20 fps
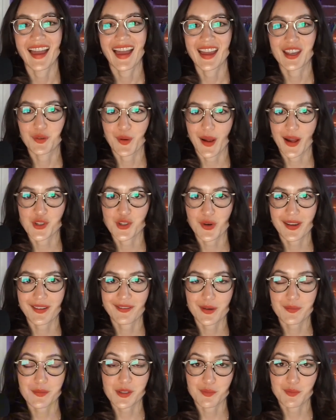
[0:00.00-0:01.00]
and graduate
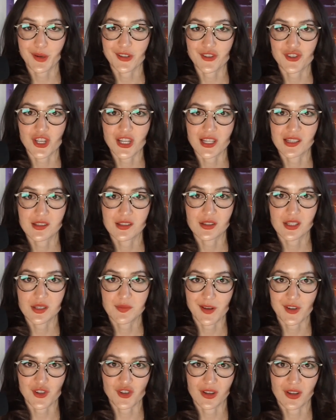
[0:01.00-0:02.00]
from spreadsheets to
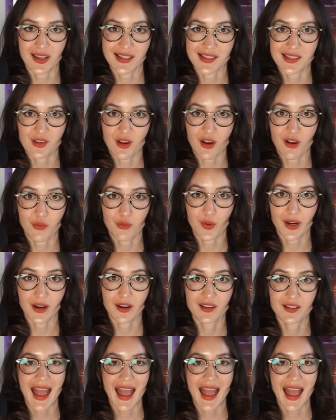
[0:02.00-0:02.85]
specialized software